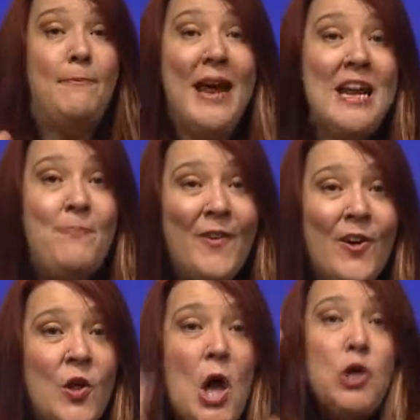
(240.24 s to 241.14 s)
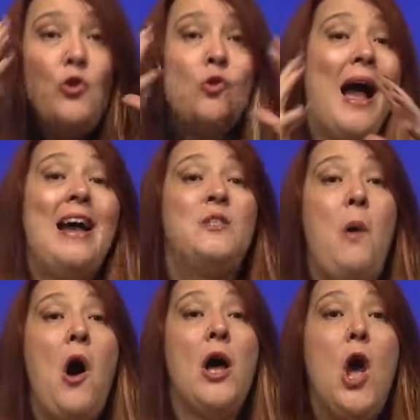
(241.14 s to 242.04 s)
people, you guys
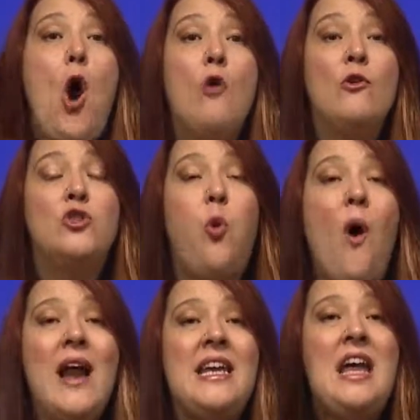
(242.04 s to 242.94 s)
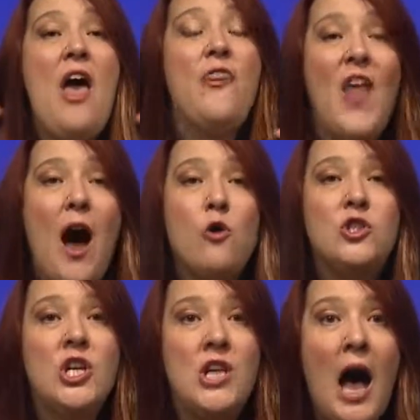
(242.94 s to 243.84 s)
bought over
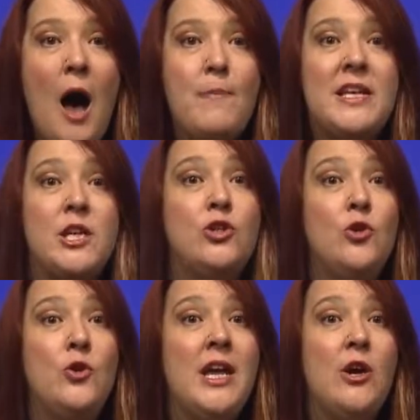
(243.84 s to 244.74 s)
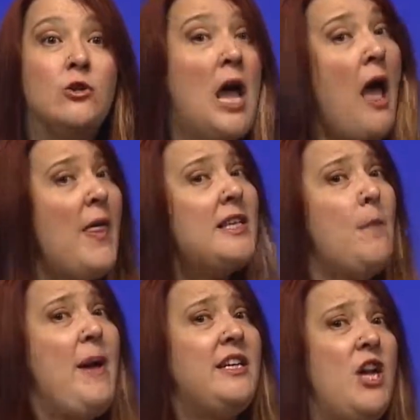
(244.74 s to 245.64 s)
20,000 copies in 2 years. That's a
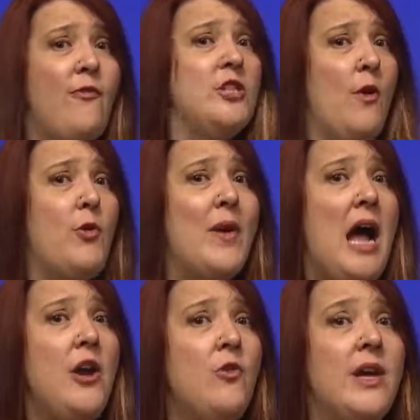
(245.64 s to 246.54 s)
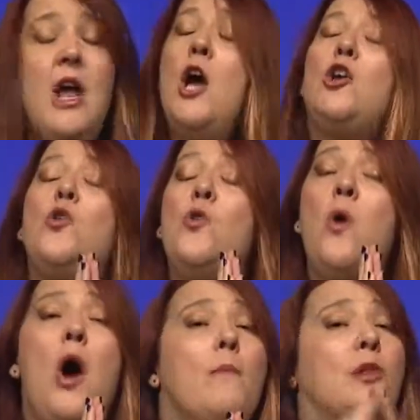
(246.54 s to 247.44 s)
big difference from 300. You
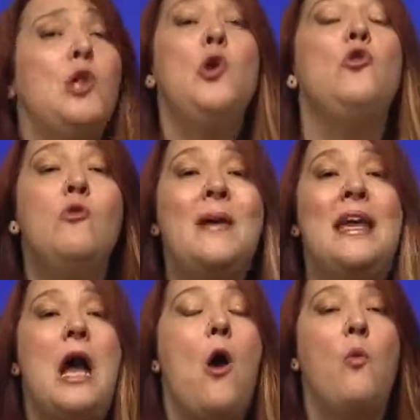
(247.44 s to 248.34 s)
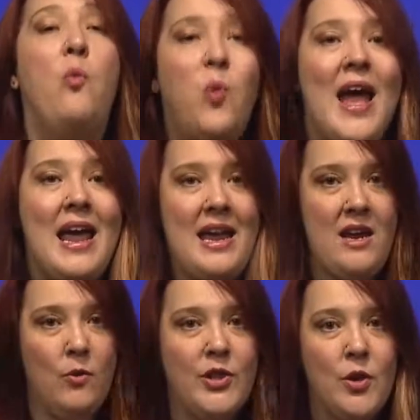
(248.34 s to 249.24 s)
blew me
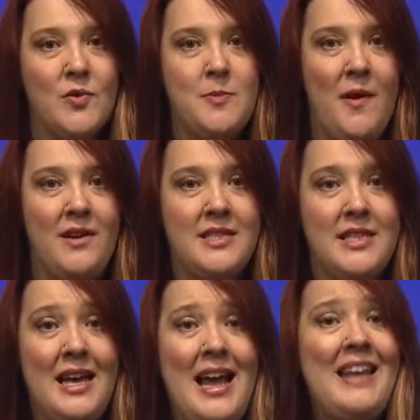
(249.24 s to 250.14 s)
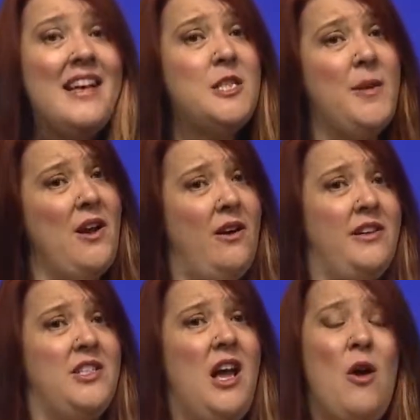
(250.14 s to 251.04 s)
away with your response. And let's be
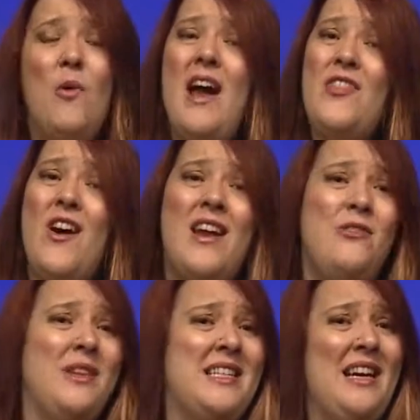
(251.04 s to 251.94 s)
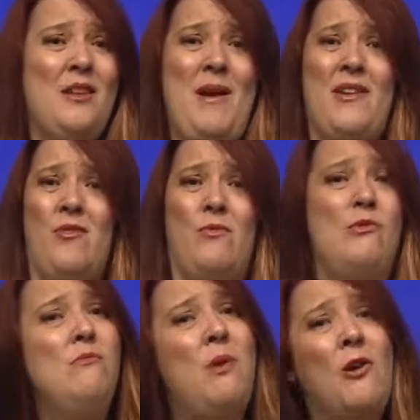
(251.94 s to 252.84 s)
honest, when I thought I'd only sell about a
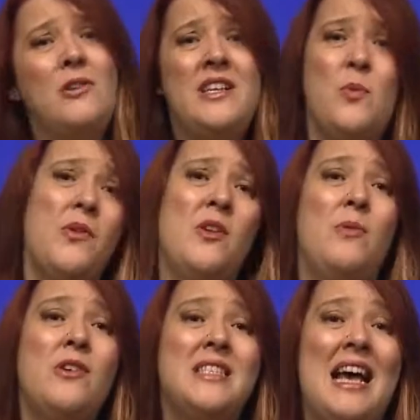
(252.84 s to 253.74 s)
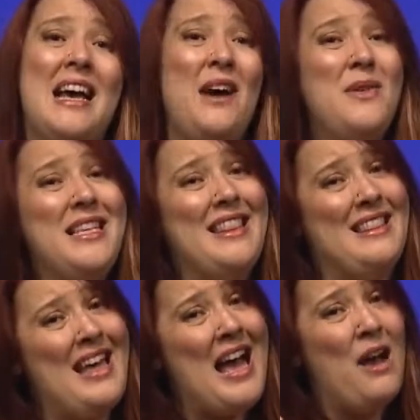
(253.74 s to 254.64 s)
room party's worth of books, I wasn't
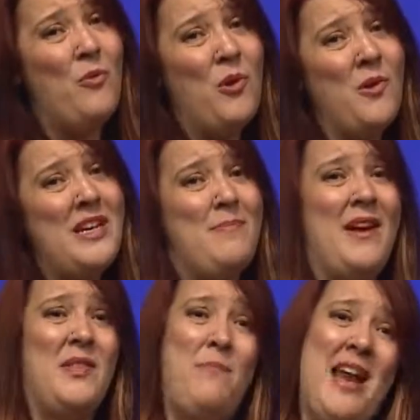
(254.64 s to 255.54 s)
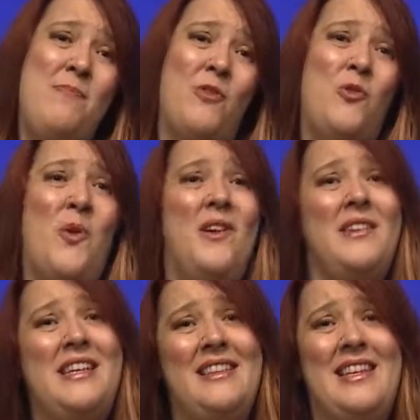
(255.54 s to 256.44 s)
that worried about the paper
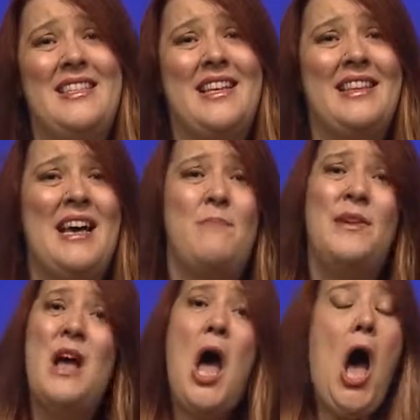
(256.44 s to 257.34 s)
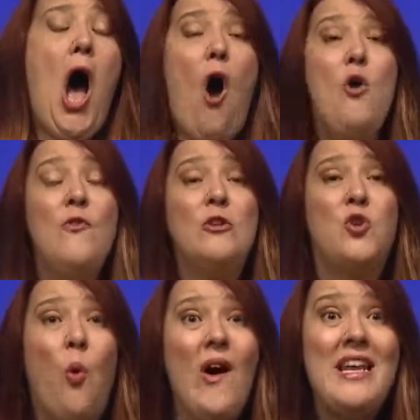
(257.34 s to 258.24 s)
quality and things like that. But over
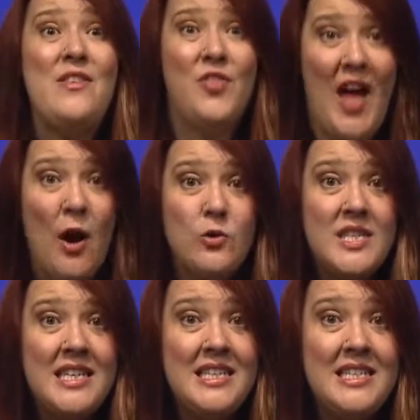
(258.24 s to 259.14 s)
20,000?